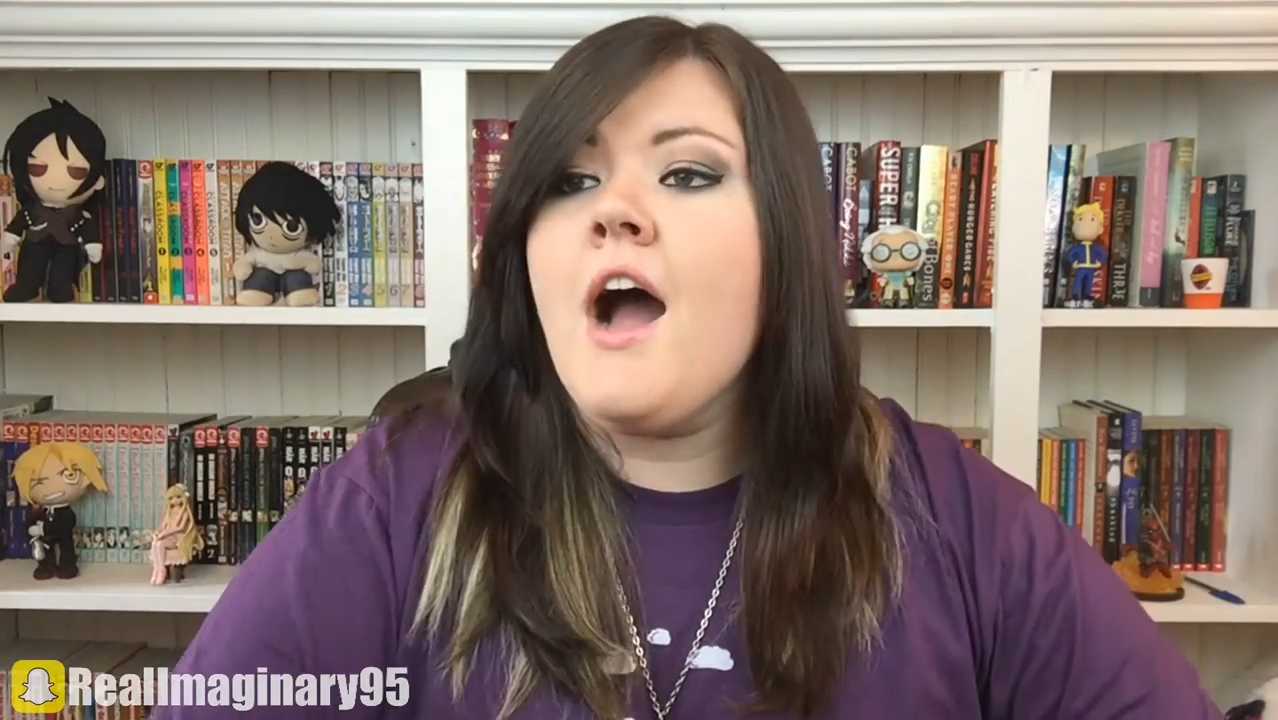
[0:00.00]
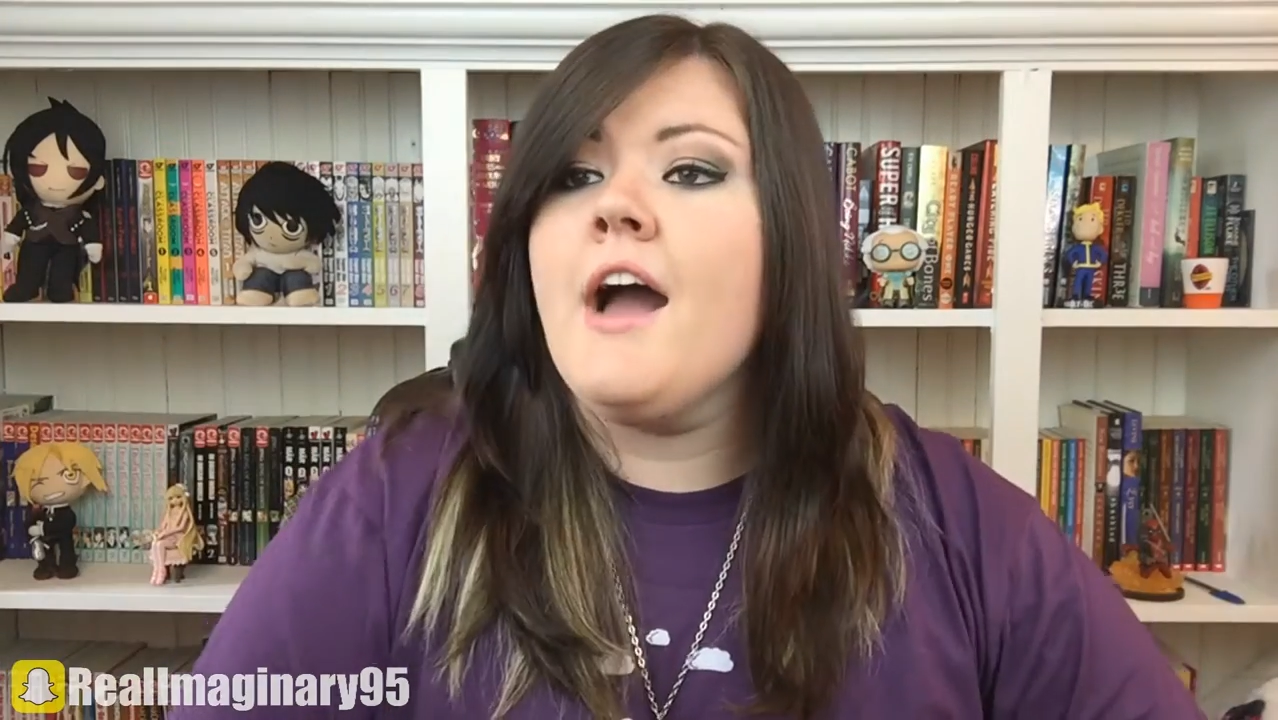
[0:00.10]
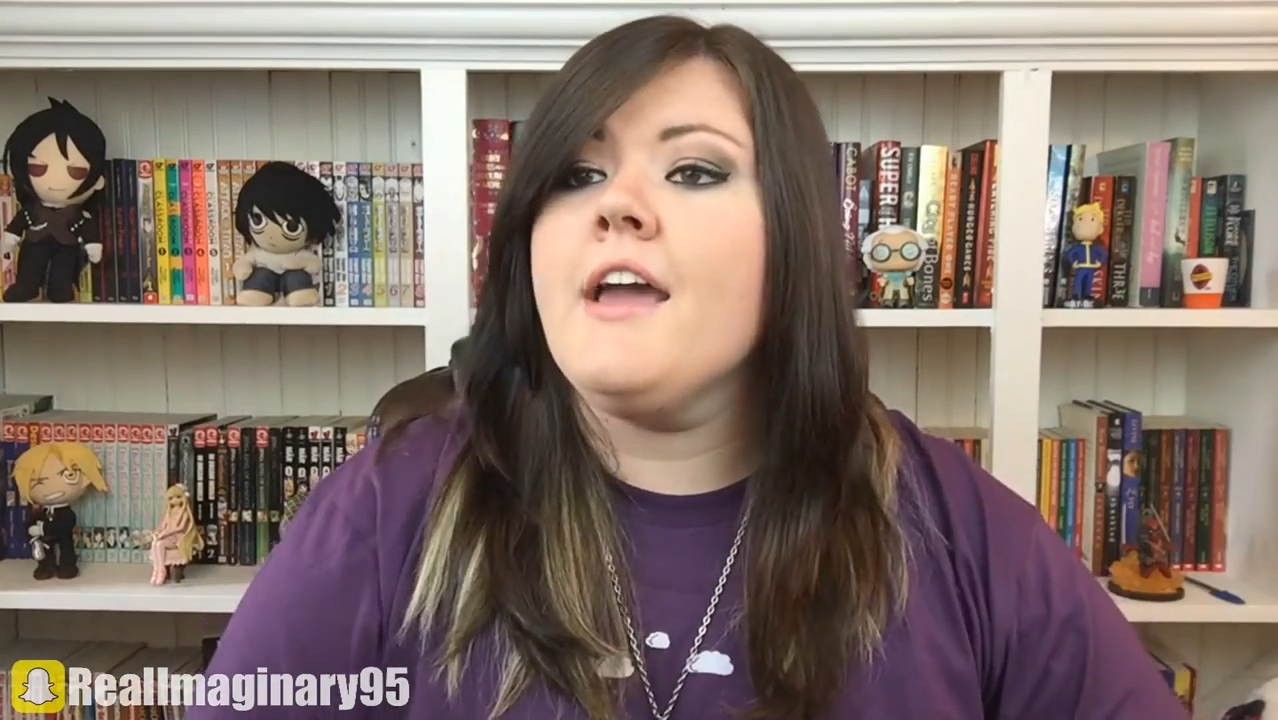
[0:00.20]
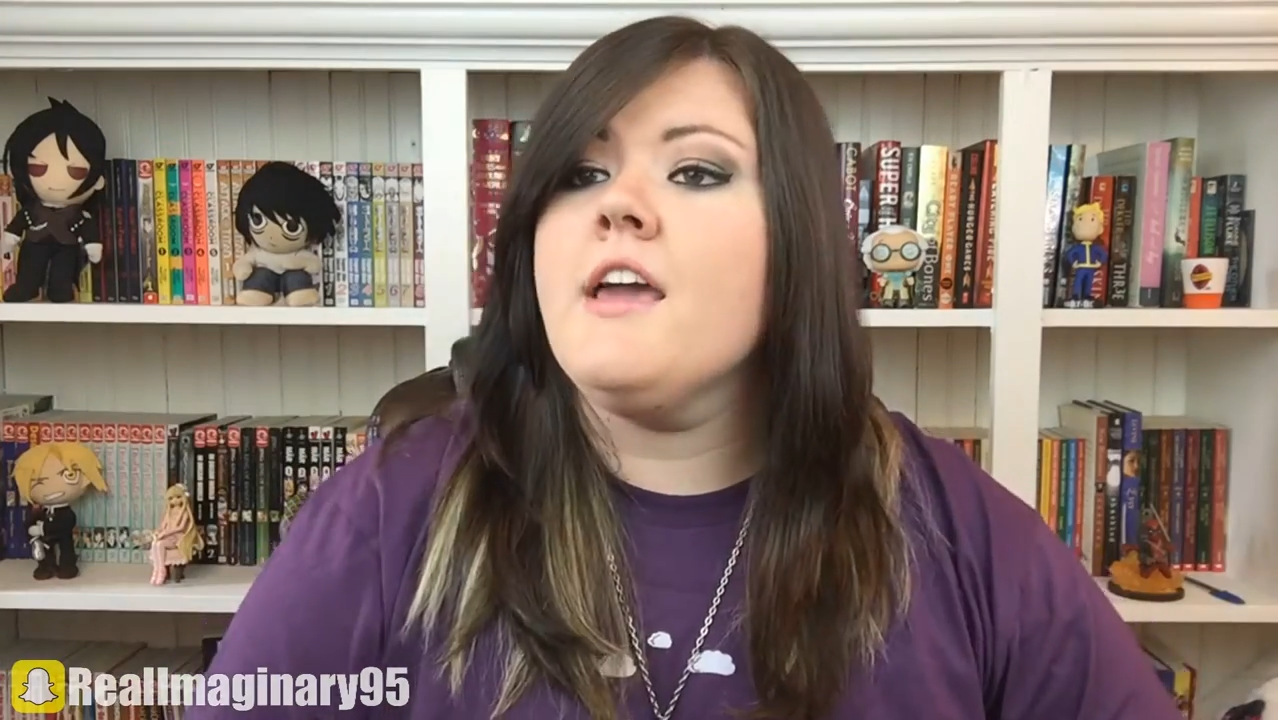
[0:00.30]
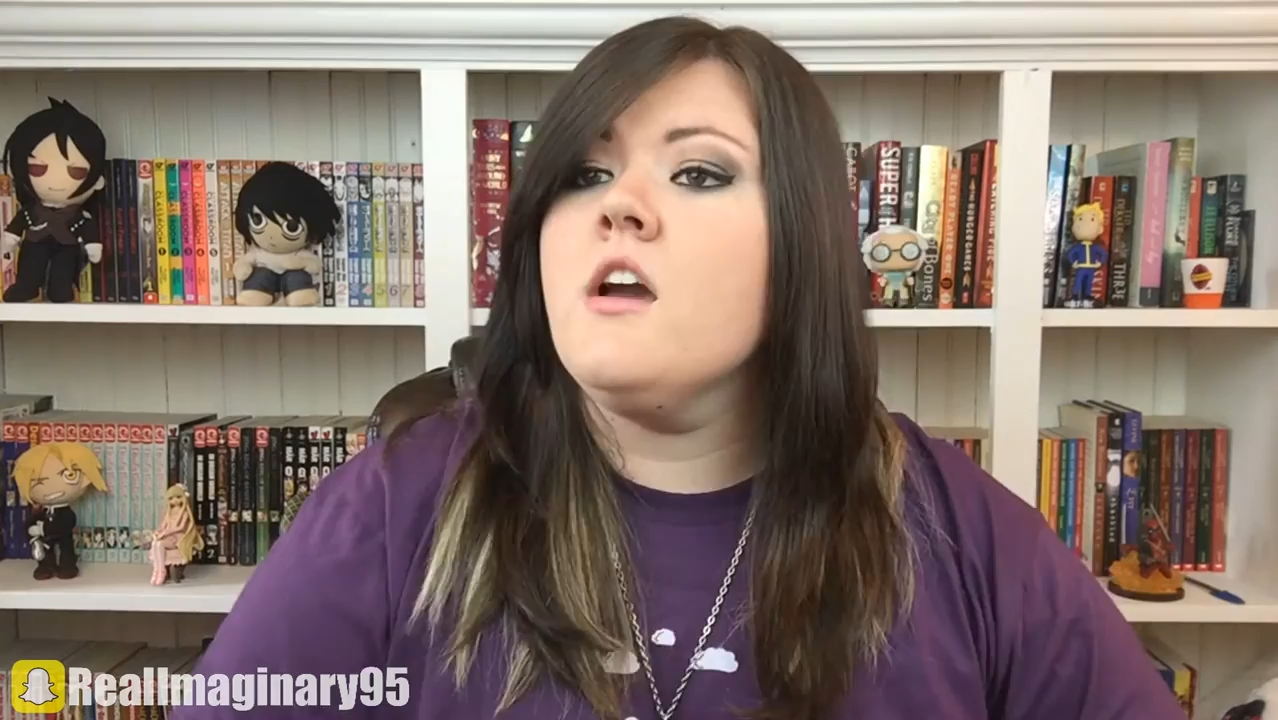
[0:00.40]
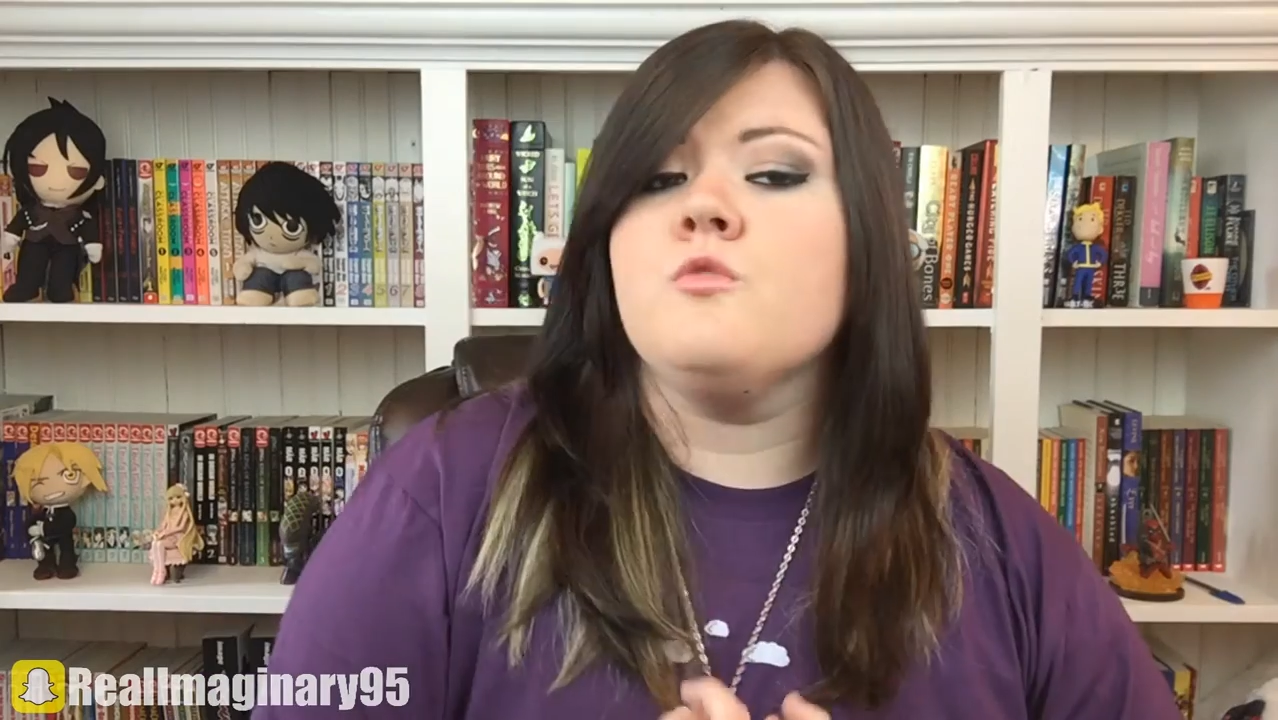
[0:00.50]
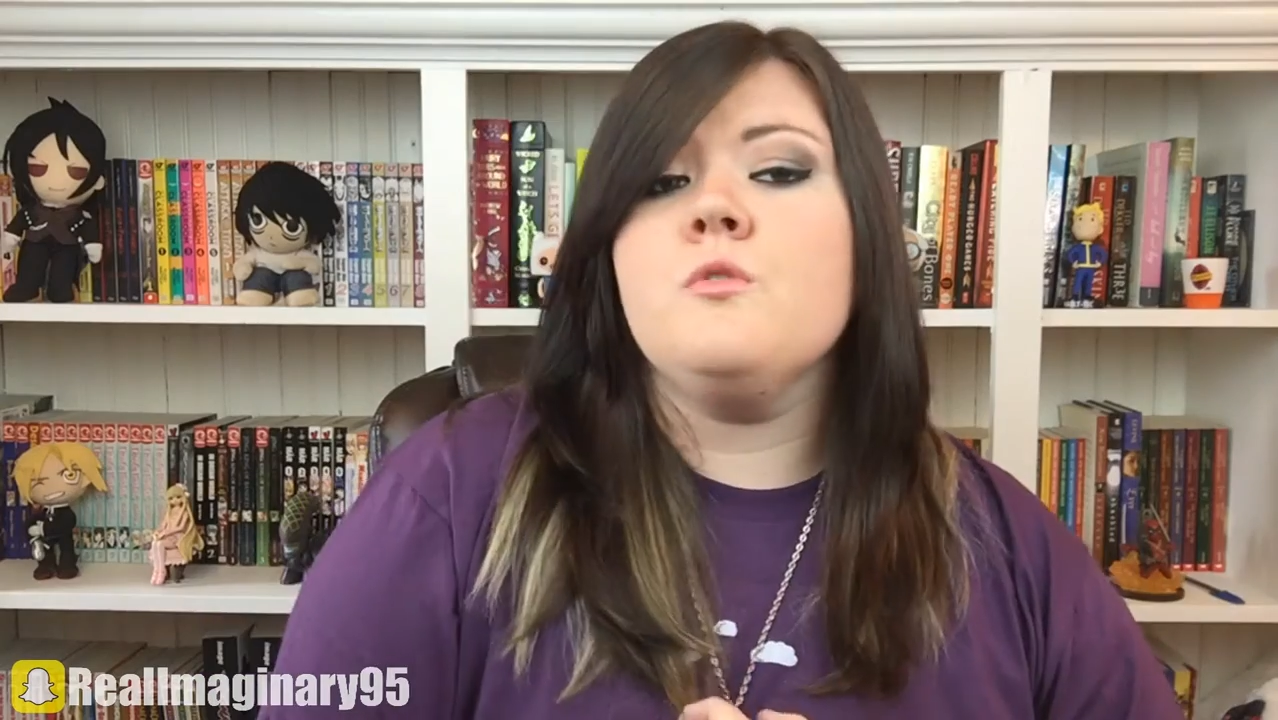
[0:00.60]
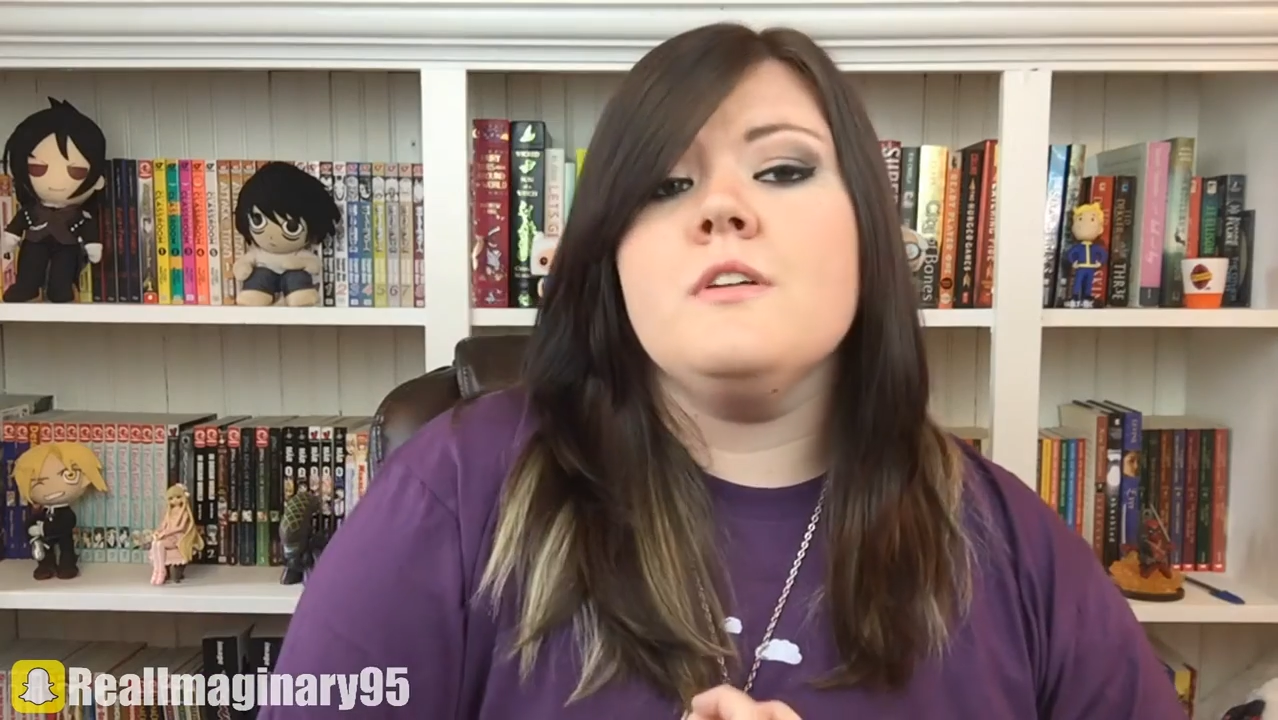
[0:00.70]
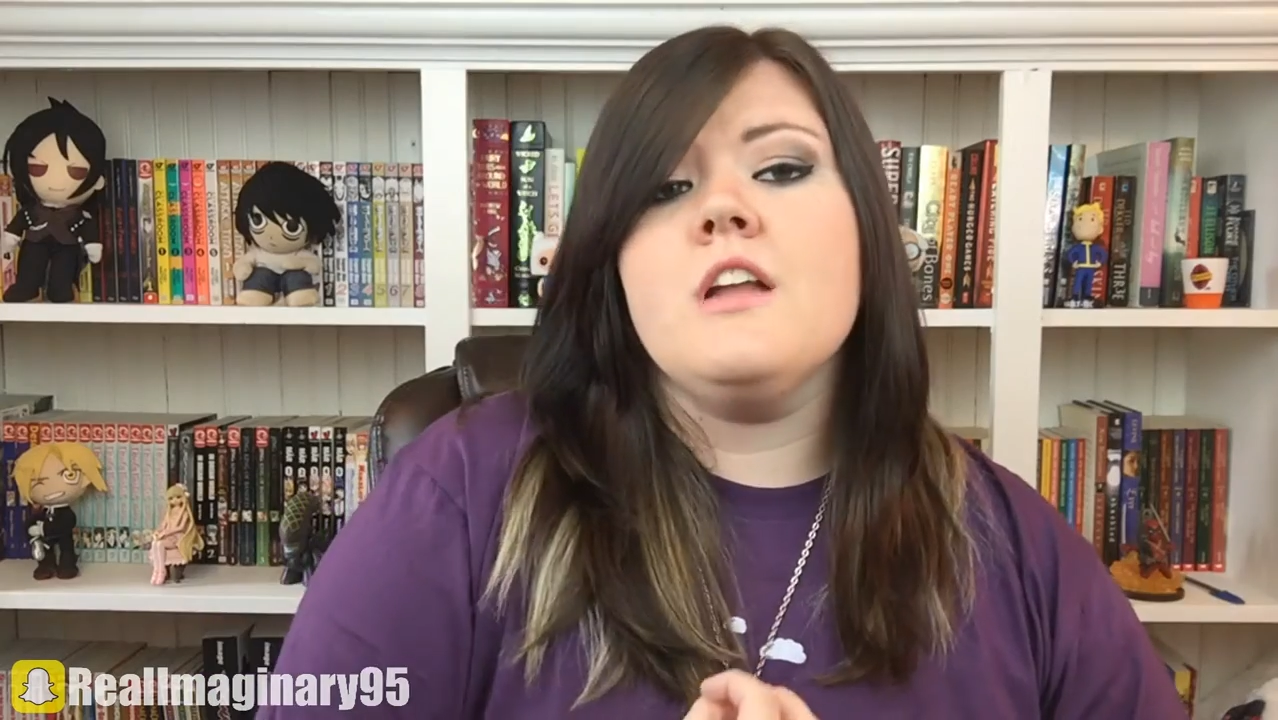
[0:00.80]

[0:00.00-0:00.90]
I grew